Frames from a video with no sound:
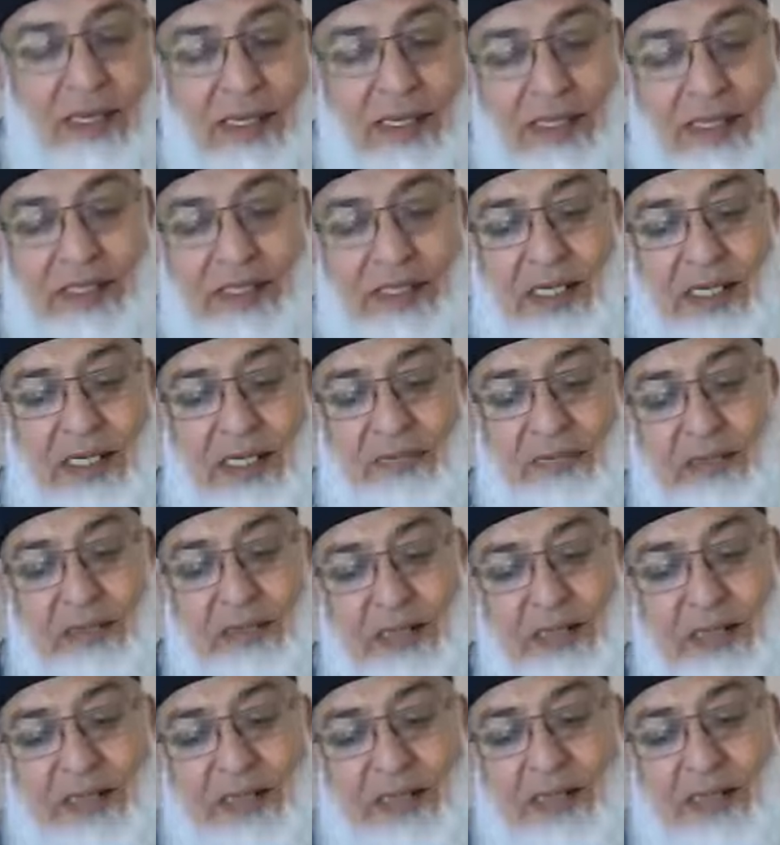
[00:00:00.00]
It says from
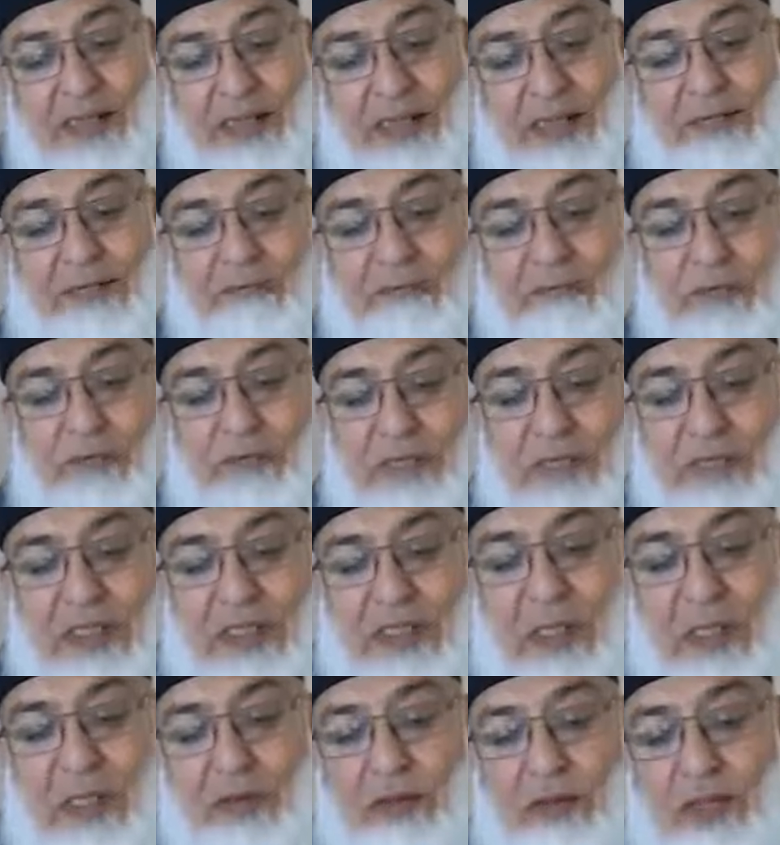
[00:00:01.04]
inside,
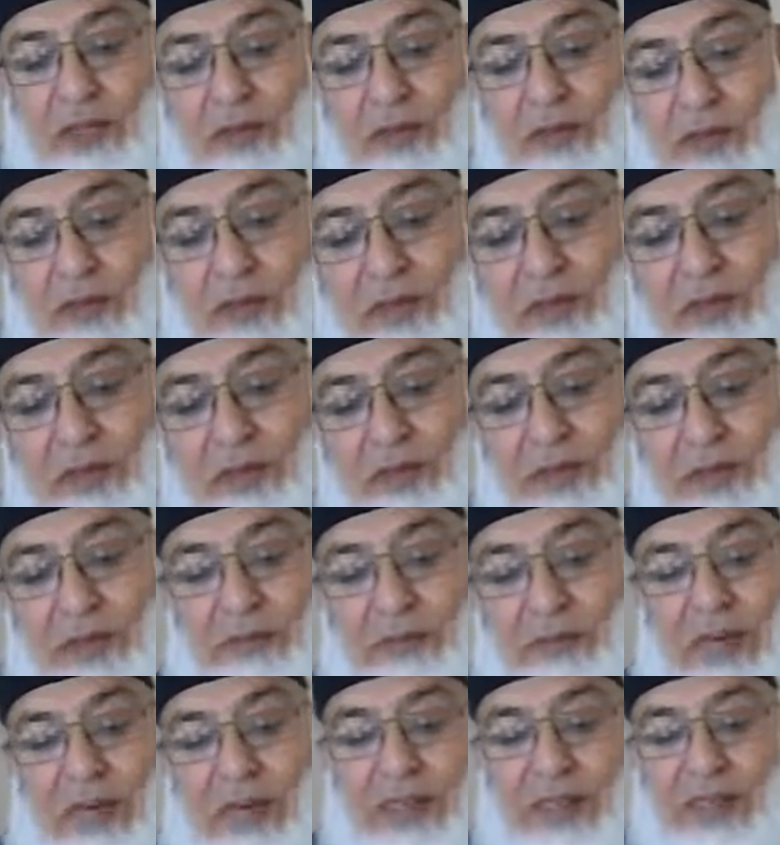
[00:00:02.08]
not only walls but
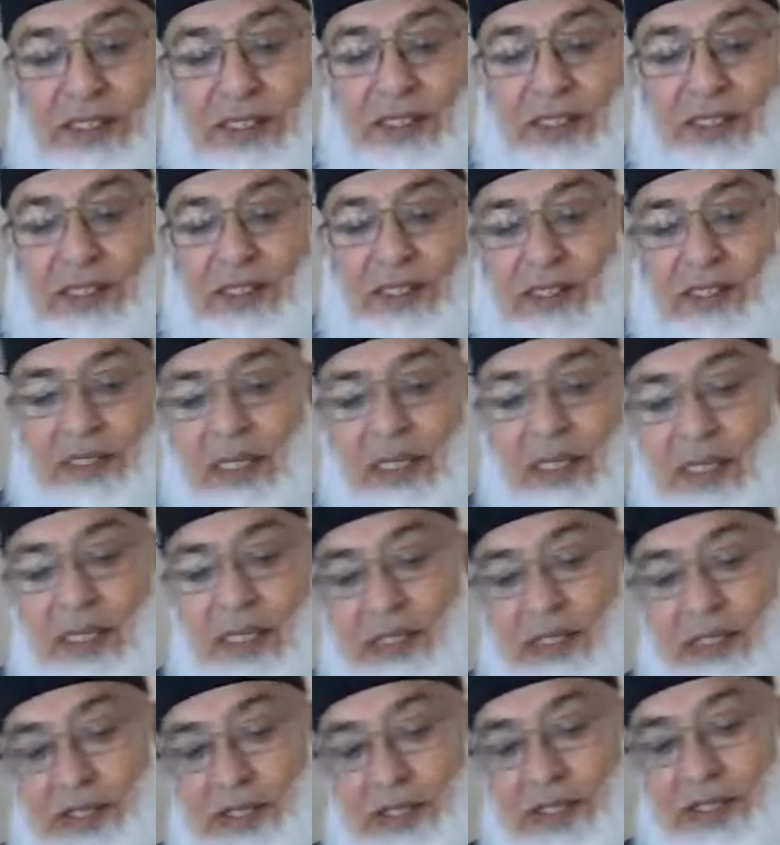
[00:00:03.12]
partitions,
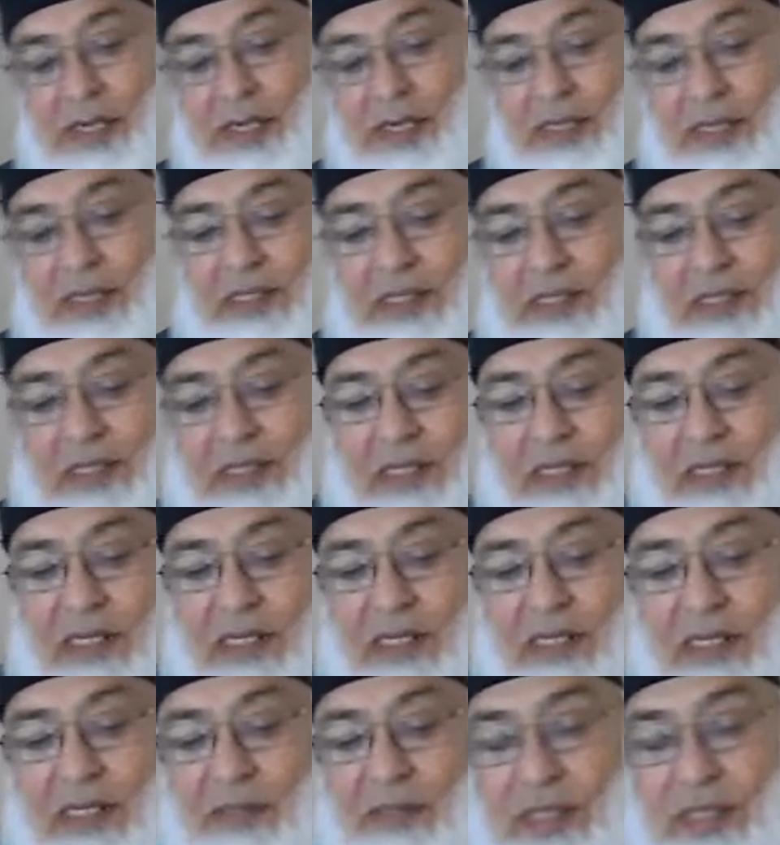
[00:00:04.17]
ceilings,
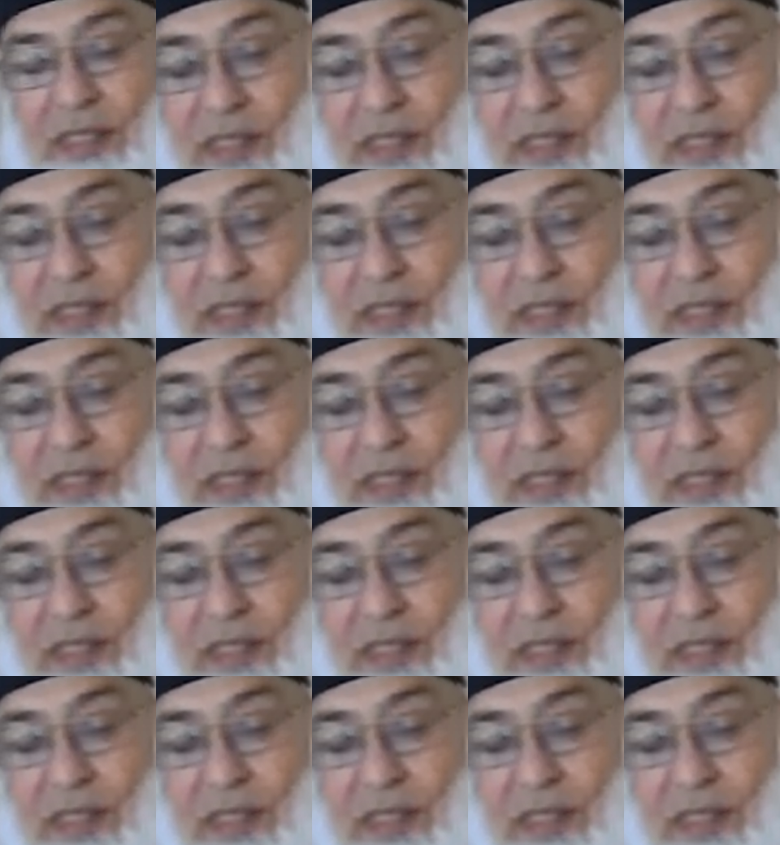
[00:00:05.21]
you see,